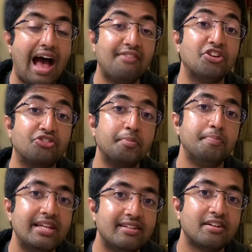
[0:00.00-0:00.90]
having
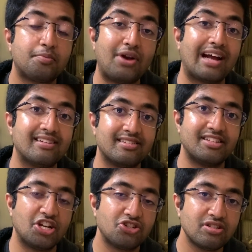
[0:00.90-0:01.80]
repeated practice
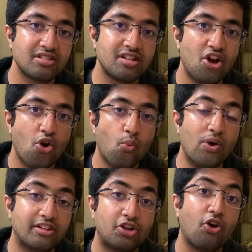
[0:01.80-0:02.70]
sessions
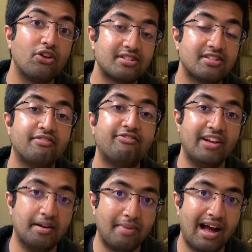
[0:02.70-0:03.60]
with constant
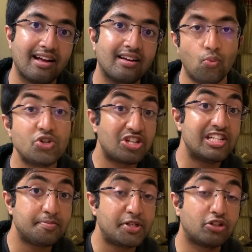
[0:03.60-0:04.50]
feedback. Which
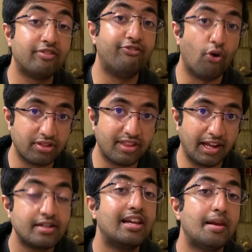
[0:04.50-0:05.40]
leads me to the fourth
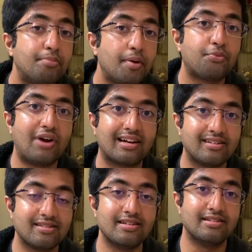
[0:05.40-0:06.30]
thing. Deliberate
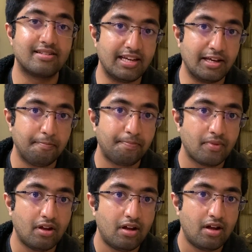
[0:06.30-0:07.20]
practice is key.
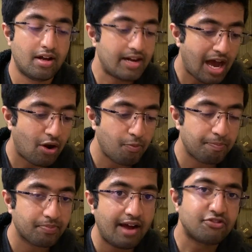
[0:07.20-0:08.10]
Now,
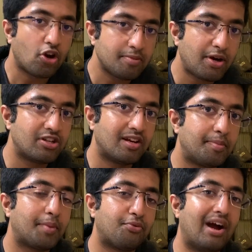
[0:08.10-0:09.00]
I've talked about
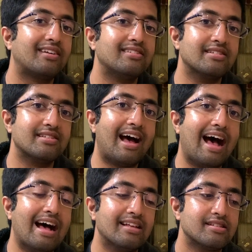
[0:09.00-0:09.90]
deliberate practice
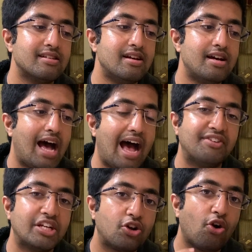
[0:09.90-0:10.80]
as
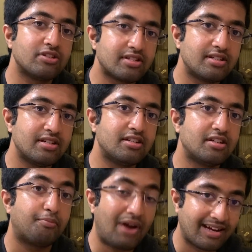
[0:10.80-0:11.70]
having
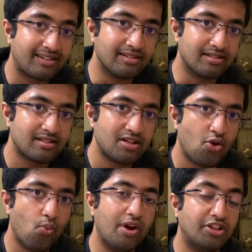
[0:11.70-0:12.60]
constant practice
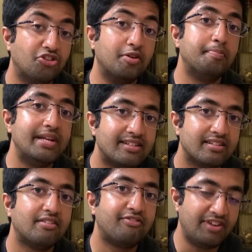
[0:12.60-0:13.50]
with
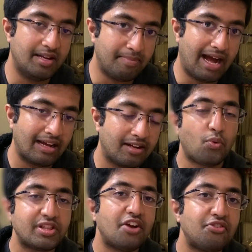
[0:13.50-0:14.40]
repeated feedback.
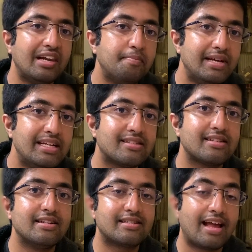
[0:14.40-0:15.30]
What that really
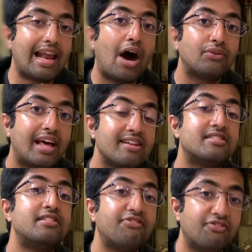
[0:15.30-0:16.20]
means is, and how that
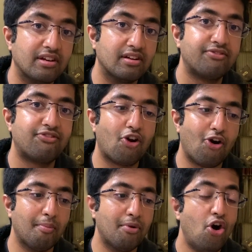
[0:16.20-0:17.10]
is different
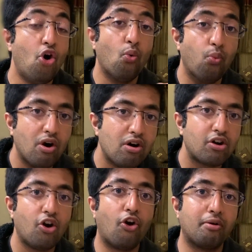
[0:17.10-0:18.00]
from
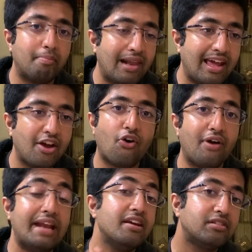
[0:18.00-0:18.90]
work or play
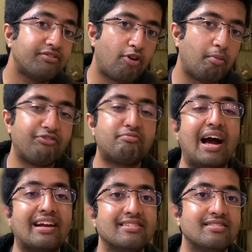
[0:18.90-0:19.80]
or any other form of
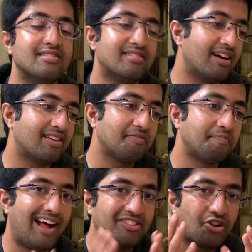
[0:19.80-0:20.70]
practice, is that
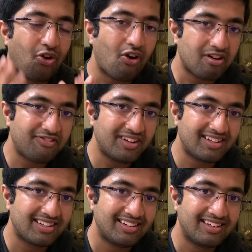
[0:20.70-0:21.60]
at the core of
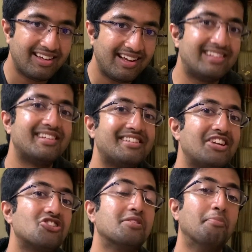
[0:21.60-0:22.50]
it, it's
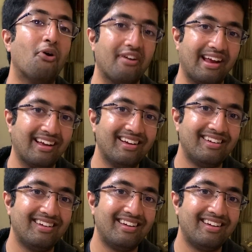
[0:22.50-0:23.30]
essentially boring.